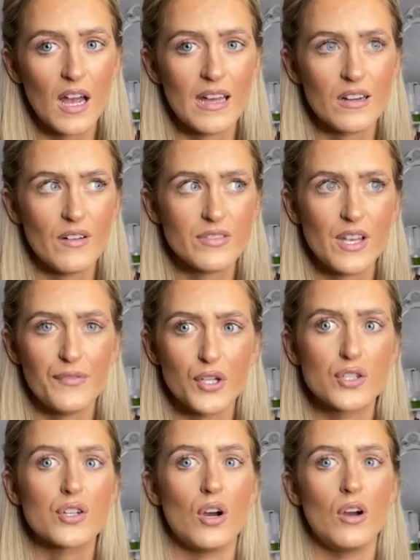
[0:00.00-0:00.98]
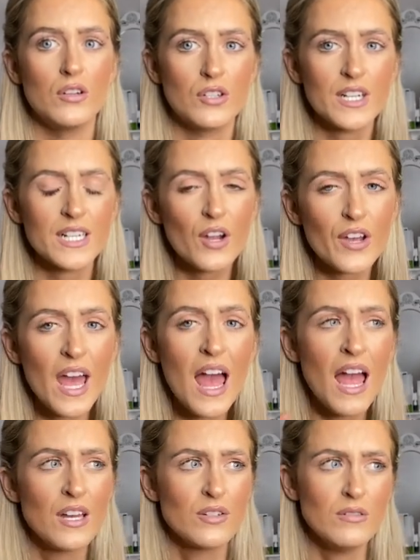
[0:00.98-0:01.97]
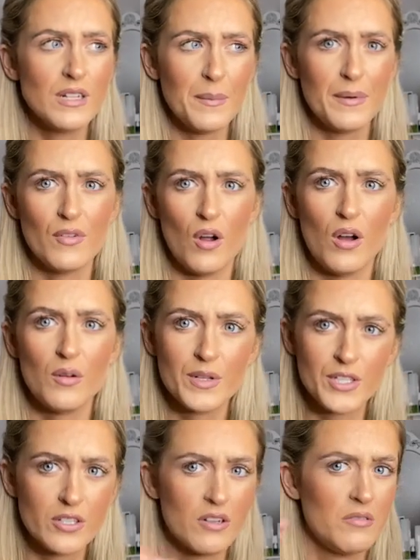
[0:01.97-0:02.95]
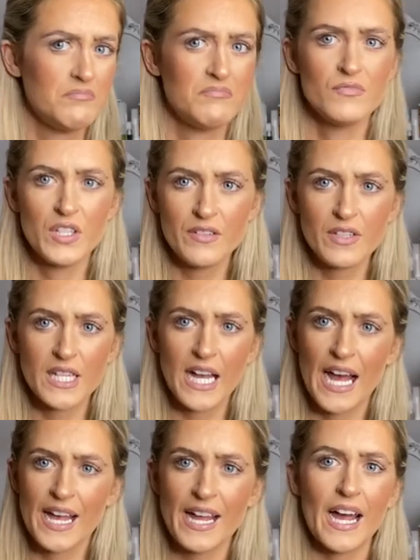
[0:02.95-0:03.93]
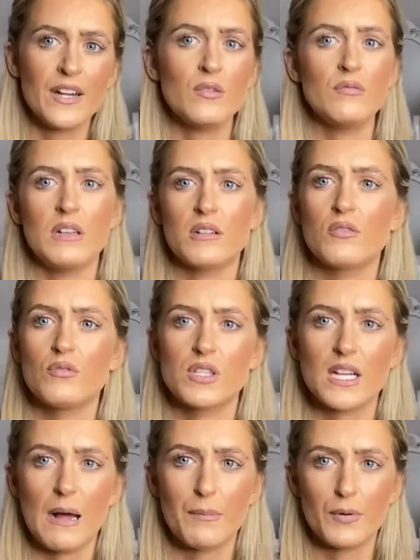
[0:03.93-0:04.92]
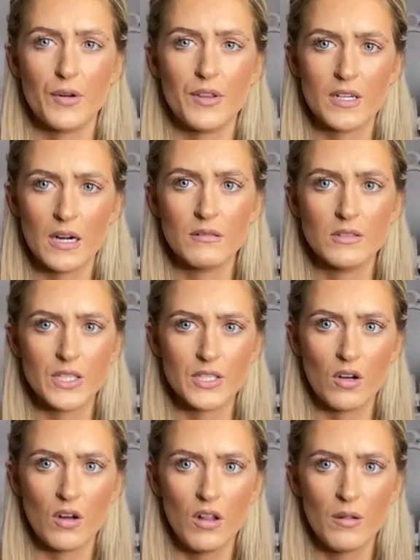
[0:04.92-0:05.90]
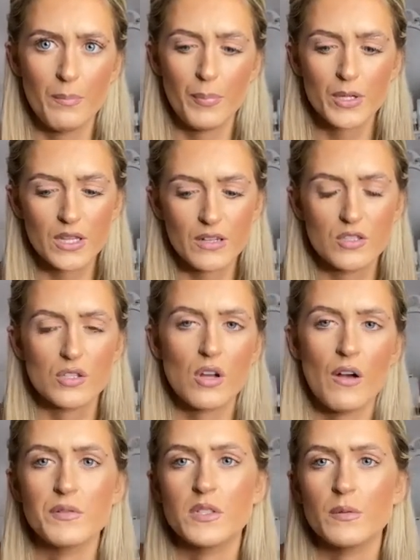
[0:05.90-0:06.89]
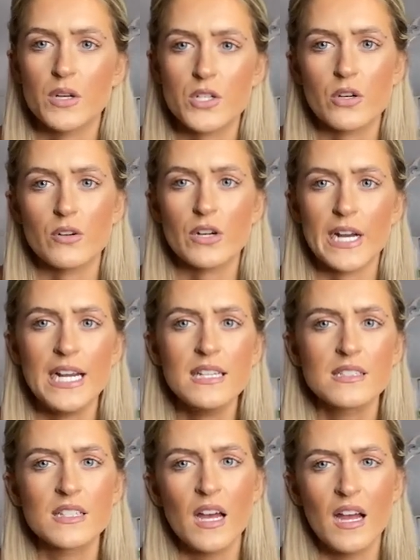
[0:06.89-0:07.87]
And obviously if you're towering, now don't get me wrong, when you're really, really high, I know like loads of cabin crew that are really tall, but they just obviously wear shorter heels.